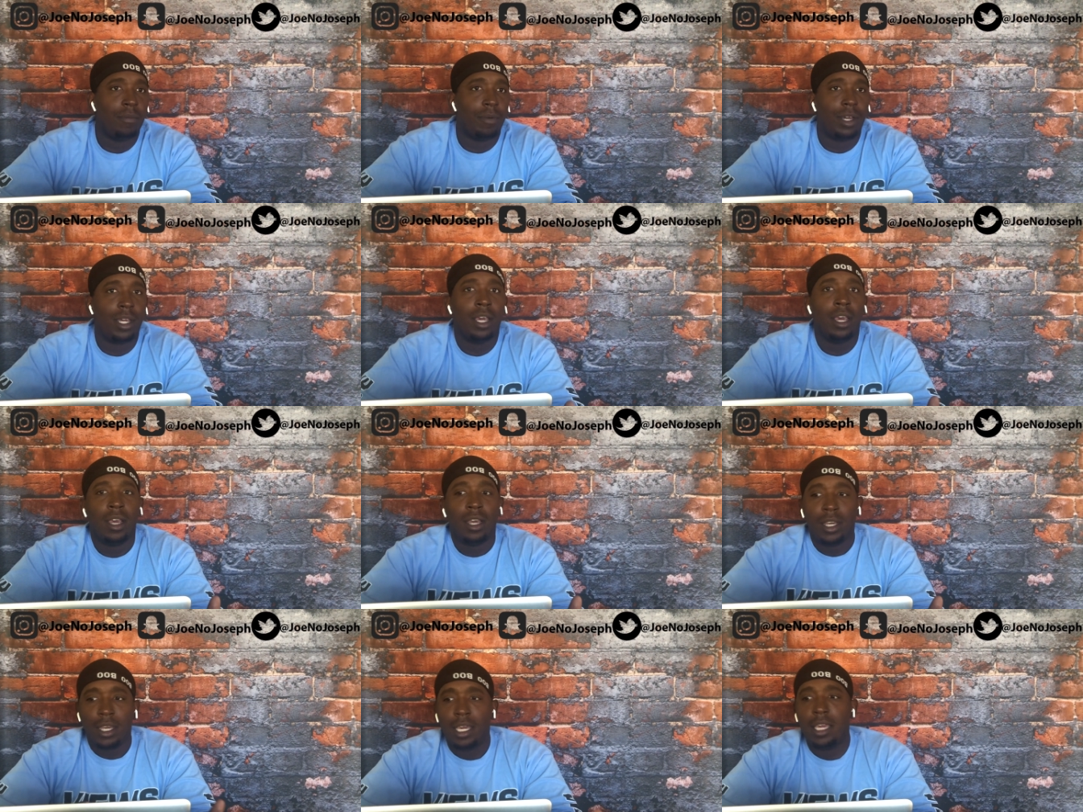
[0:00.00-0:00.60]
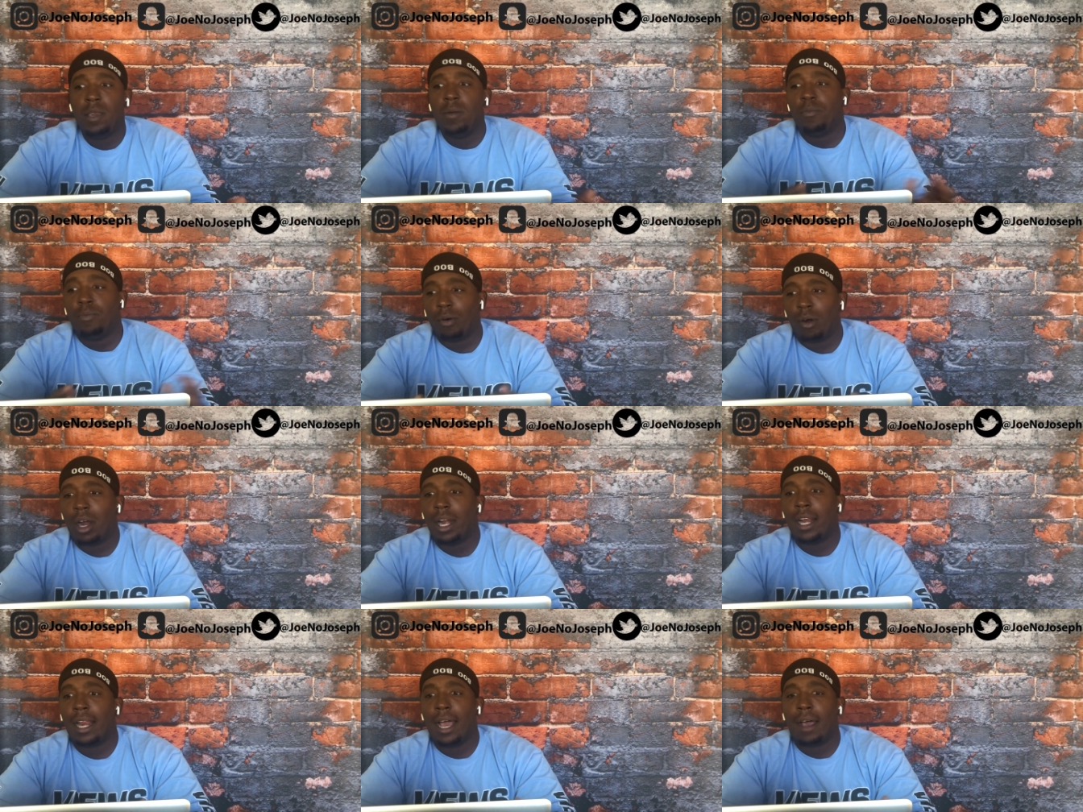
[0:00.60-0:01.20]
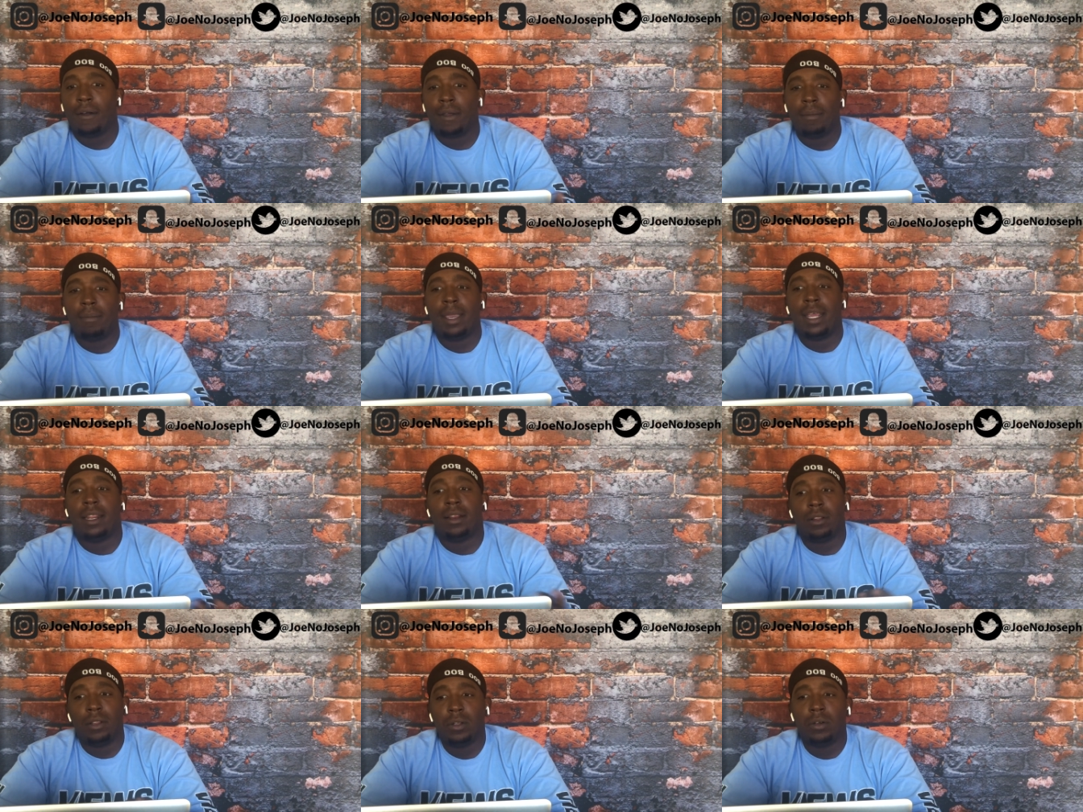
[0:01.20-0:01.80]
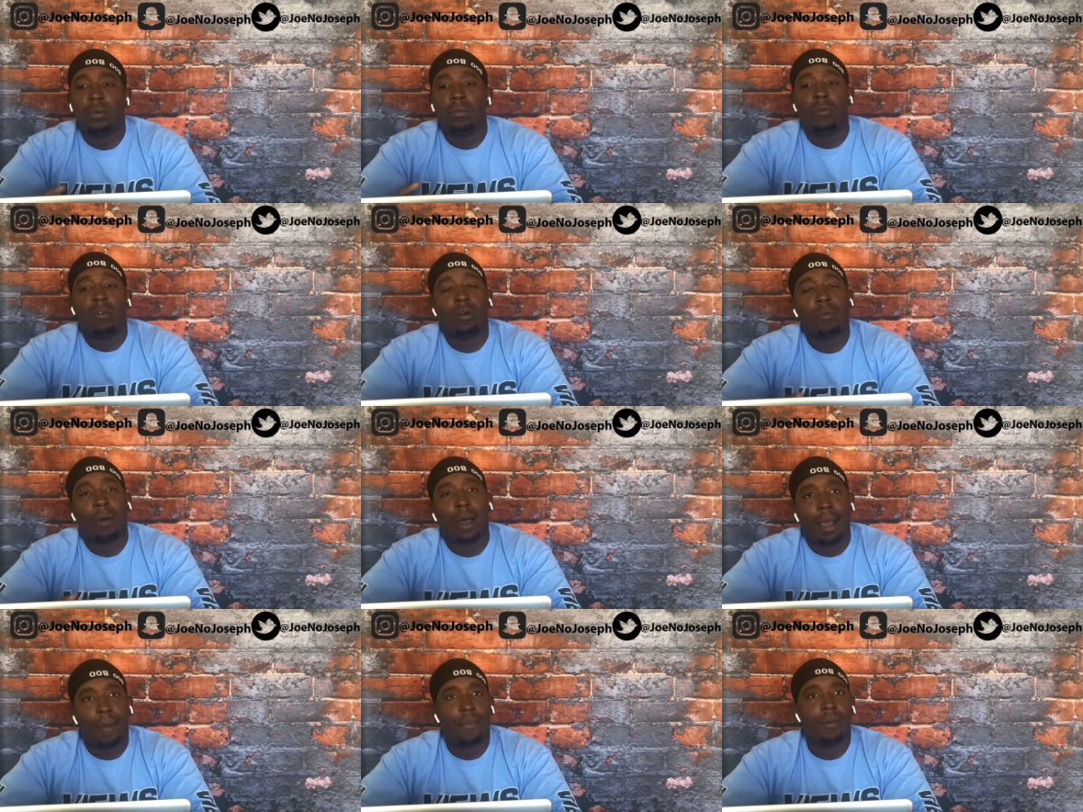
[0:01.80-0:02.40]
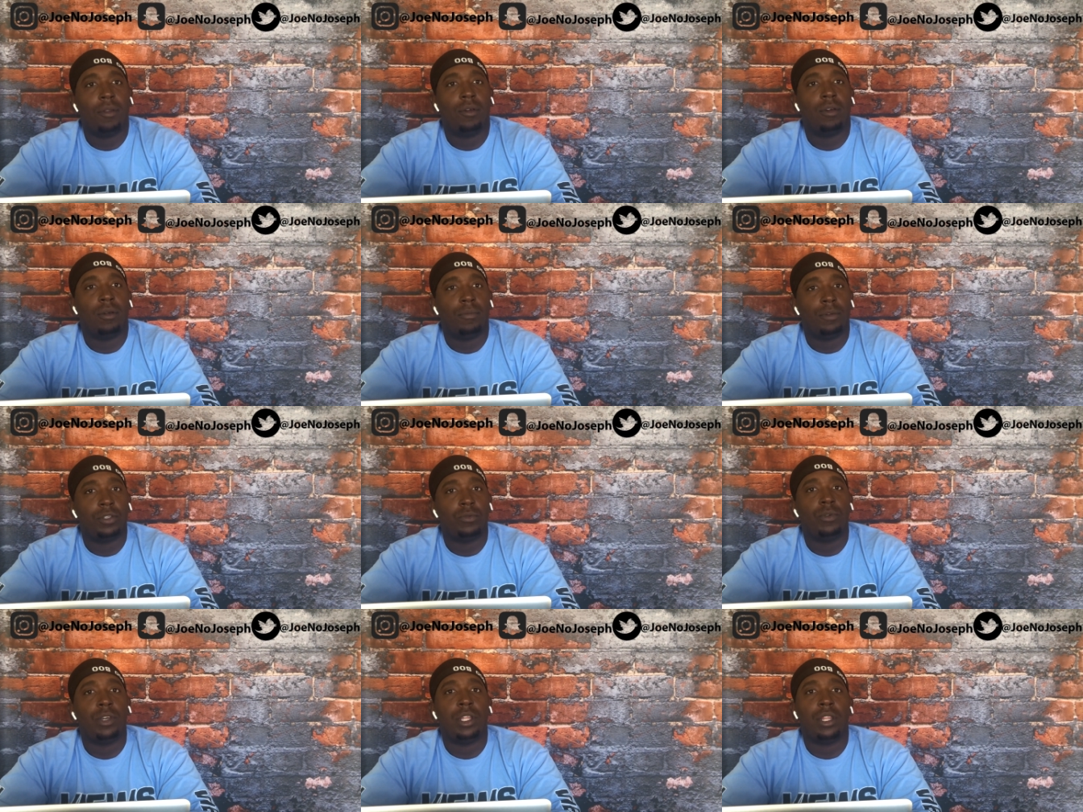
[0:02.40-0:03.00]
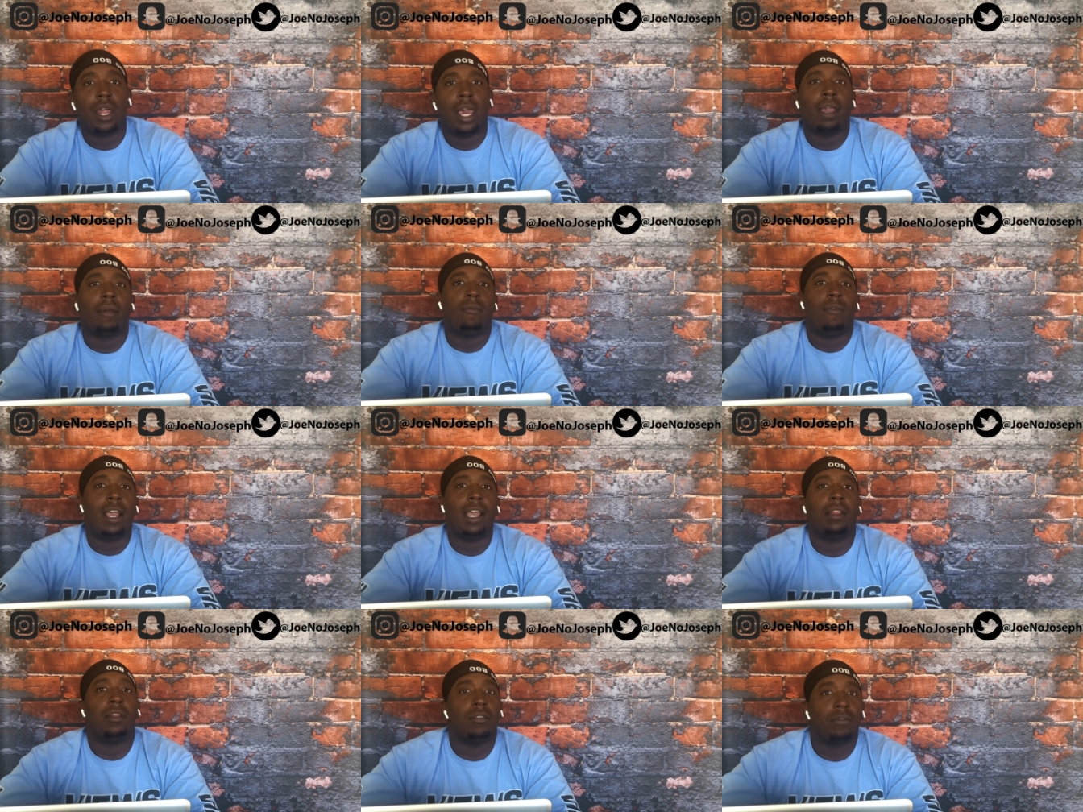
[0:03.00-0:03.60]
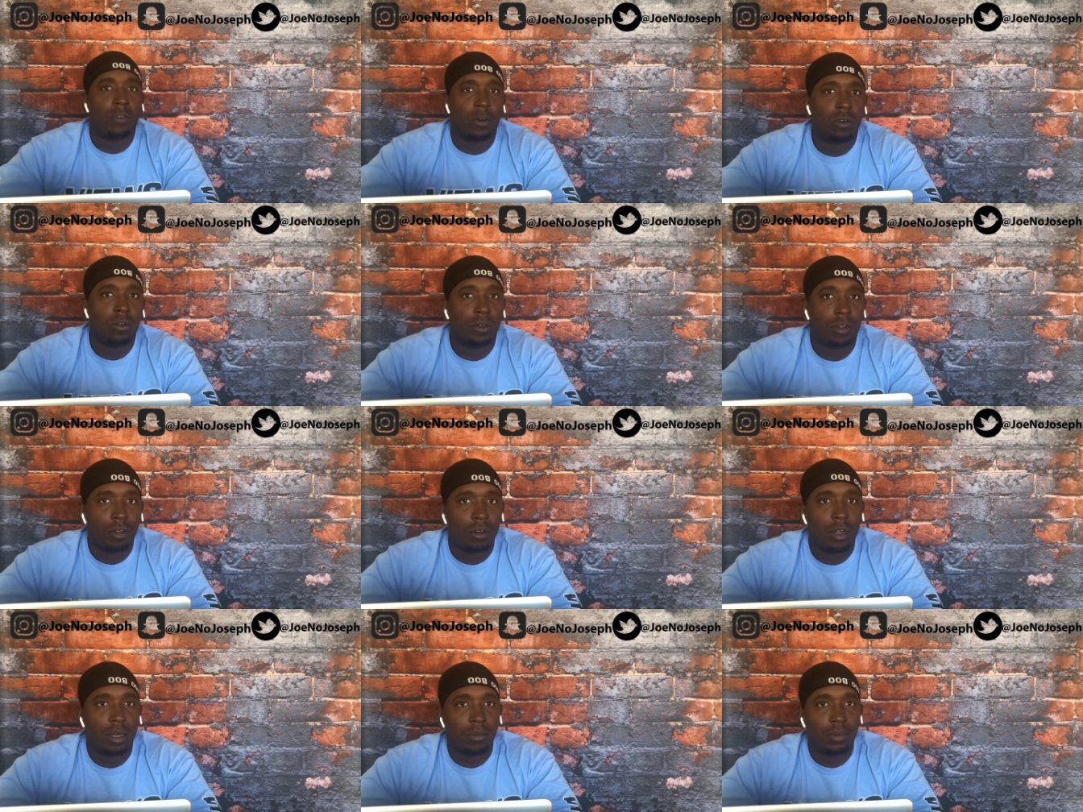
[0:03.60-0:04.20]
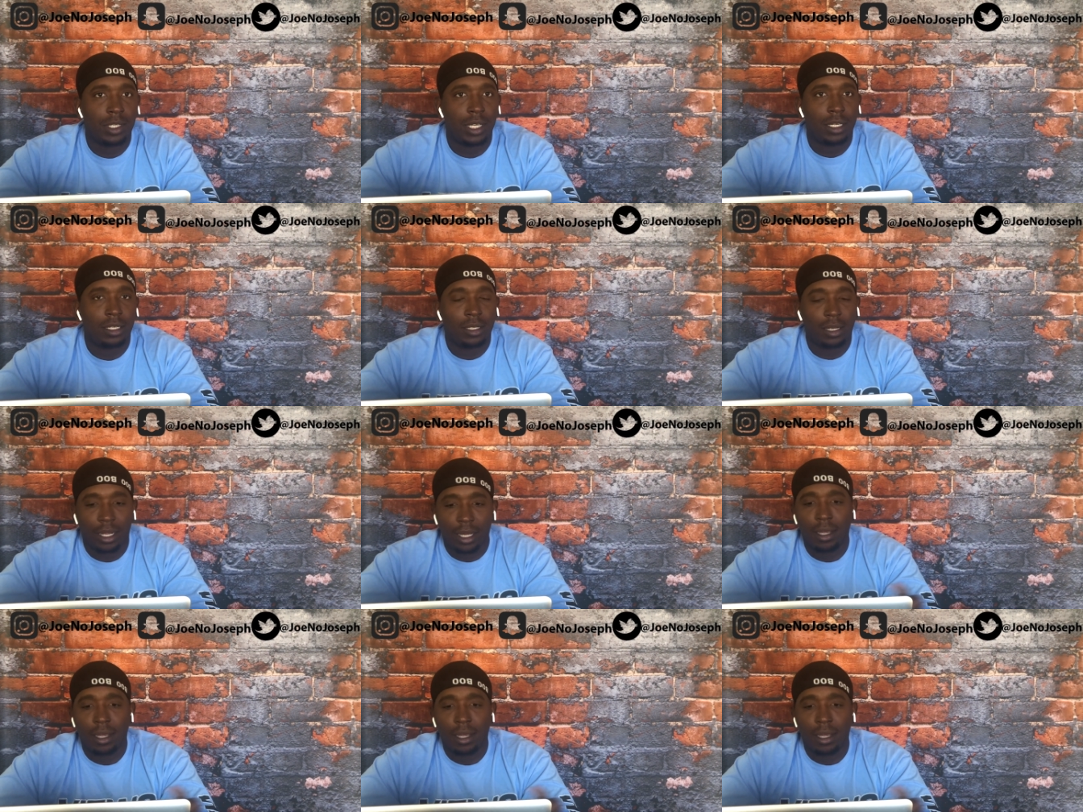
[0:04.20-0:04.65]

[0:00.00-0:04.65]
But he brought it out and made it a little more popular between, like, regular folk, you know what I'm saying?